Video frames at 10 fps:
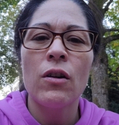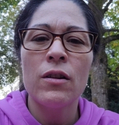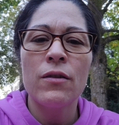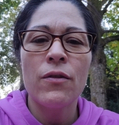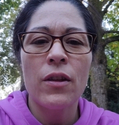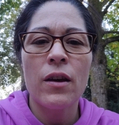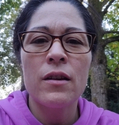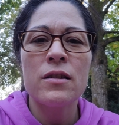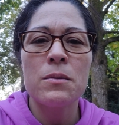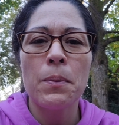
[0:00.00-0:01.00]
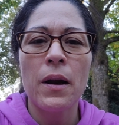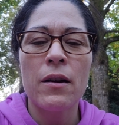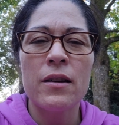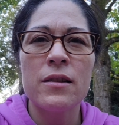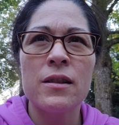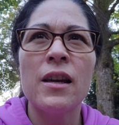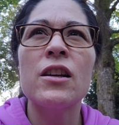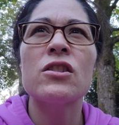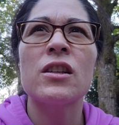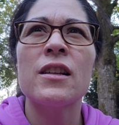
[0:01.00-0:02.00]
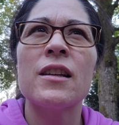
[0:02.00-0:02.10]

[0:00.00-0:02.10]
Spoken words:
all of the spare insulation